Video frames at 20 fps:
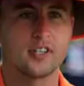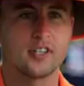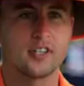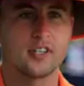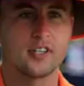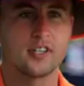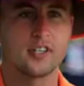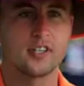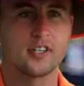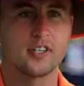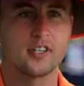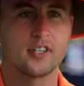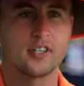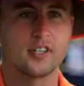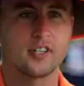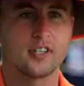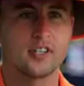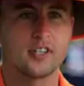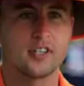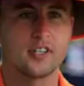
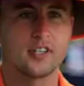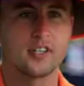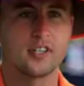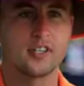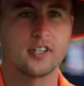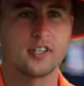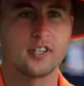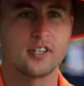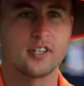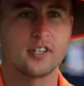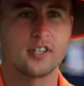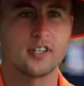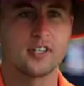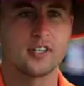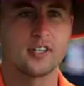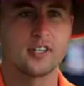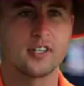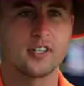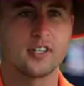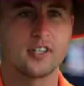
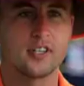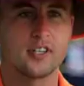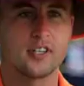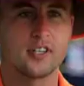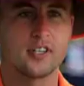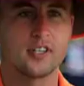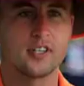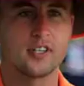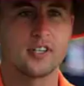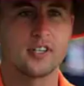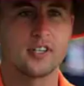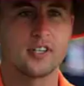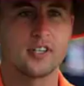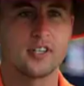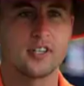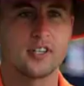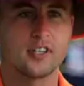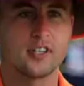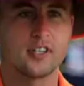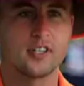
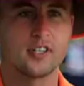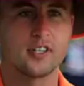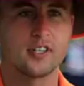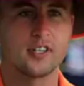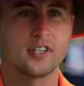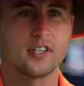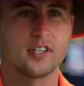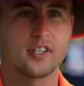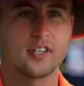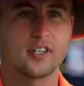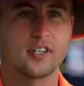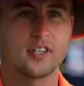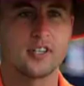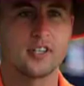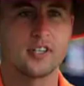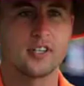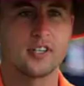(silent)